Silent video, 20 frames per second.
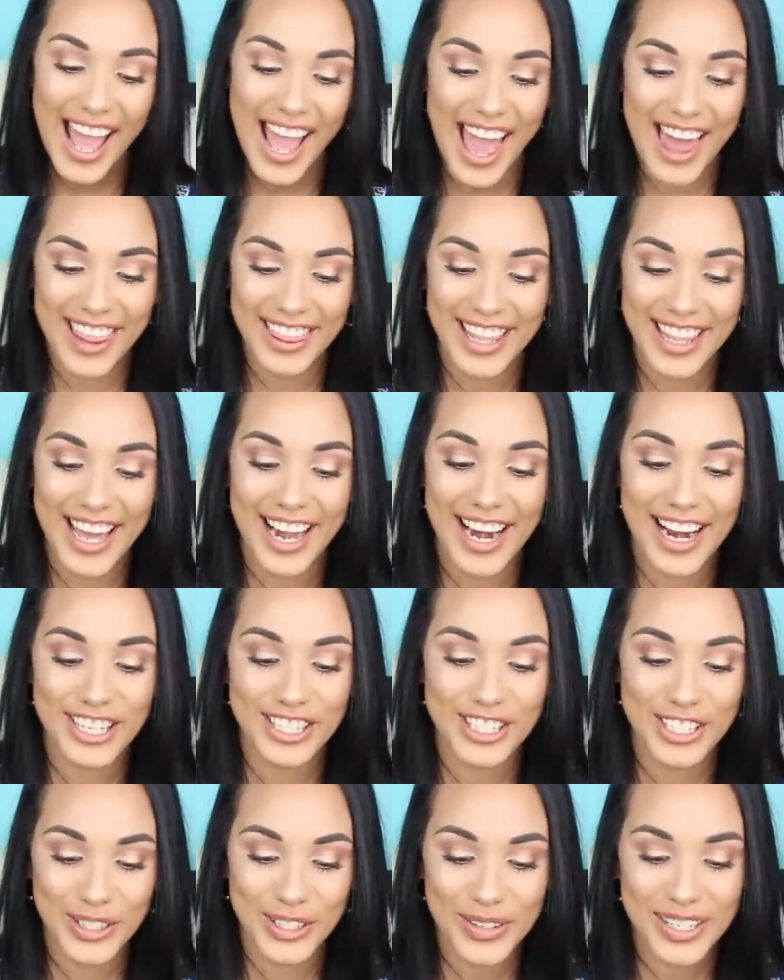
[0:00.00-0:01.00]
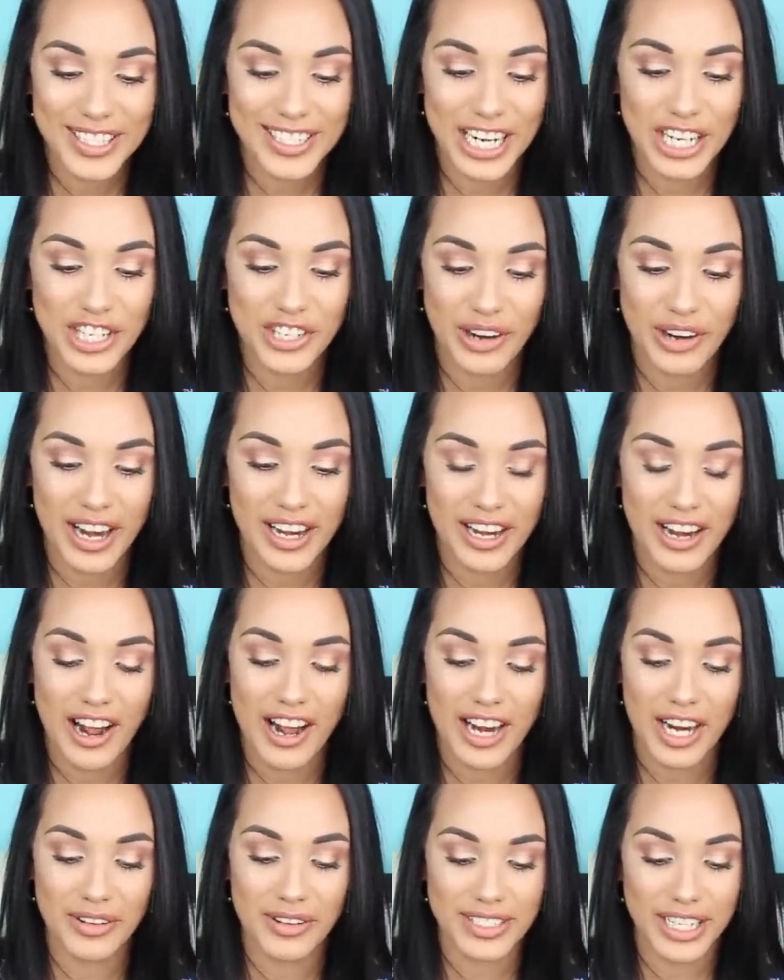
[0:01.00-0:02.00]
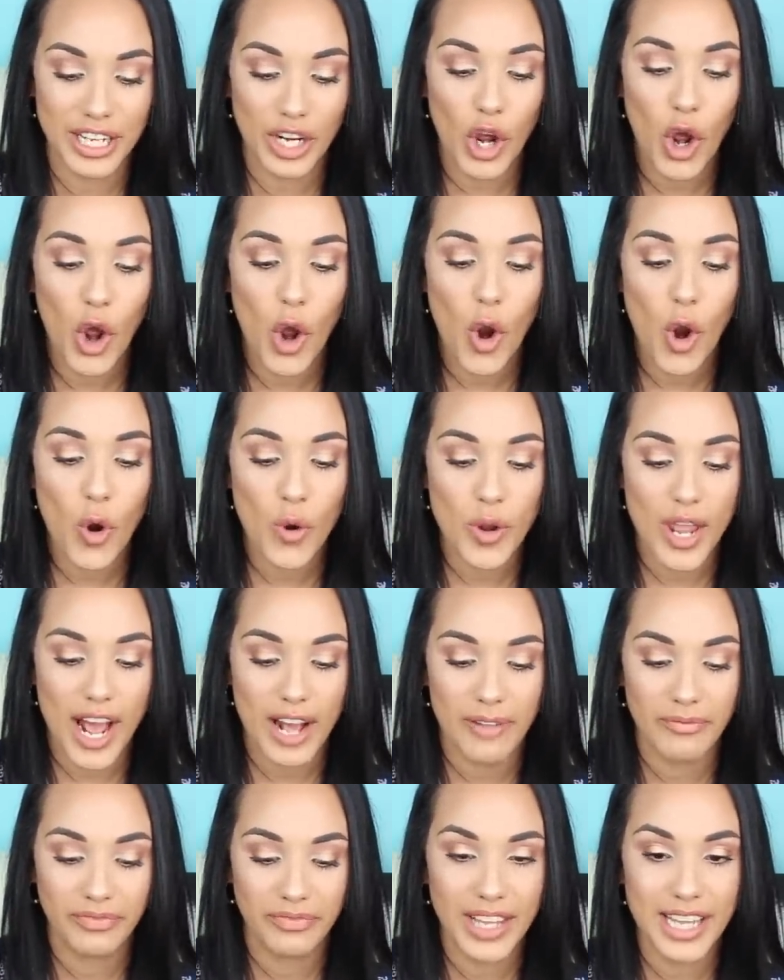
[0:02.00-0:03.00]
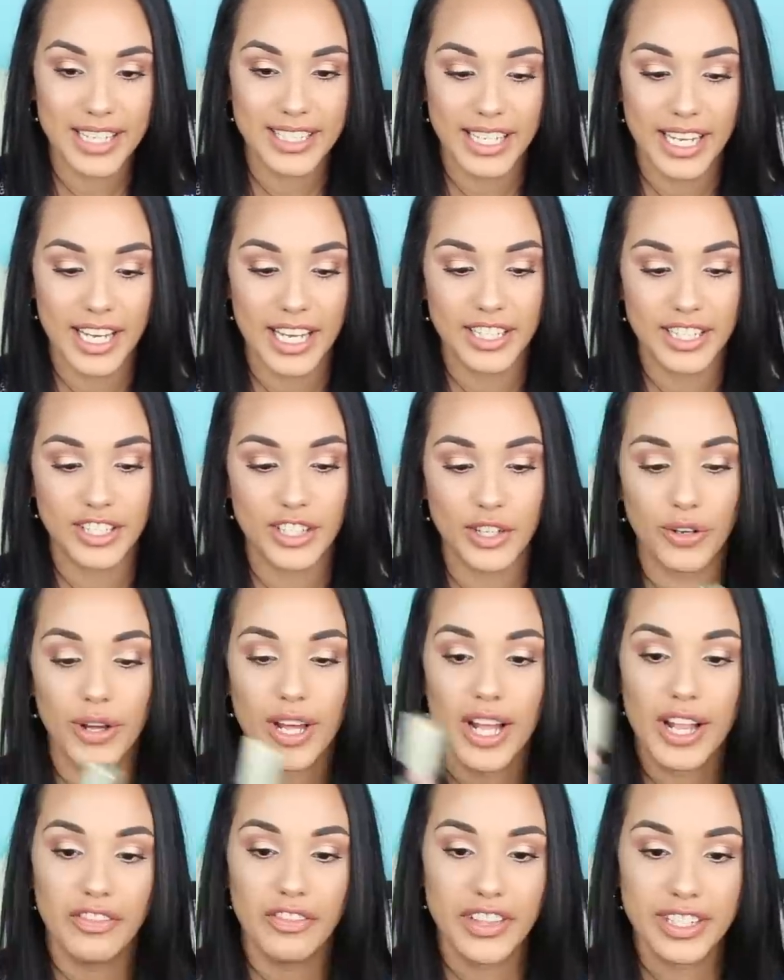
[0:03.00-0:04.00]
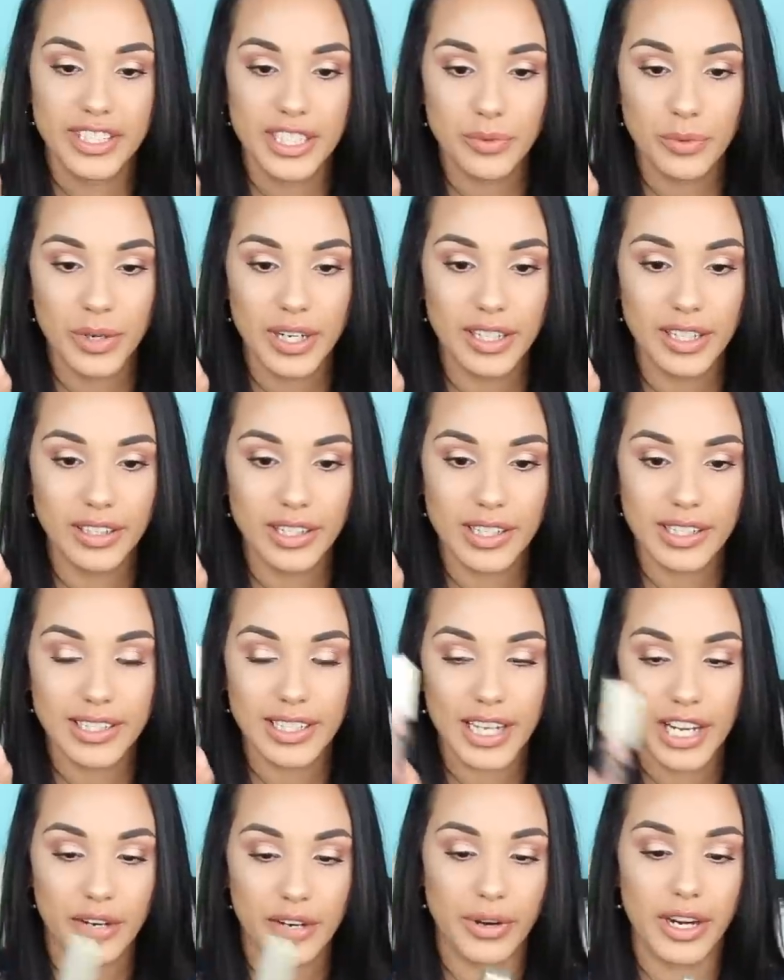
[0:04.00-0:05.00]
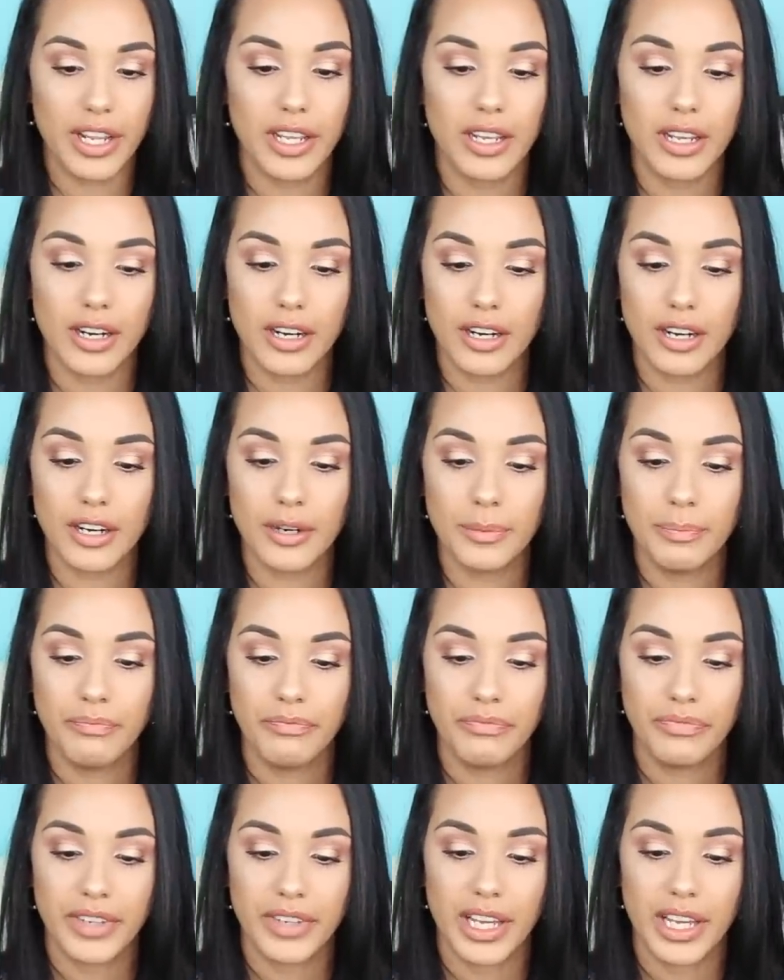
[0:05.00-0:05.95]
And then as soon as I tried it on, I was like, oh yeah, that's it. So this is what it looks like right here.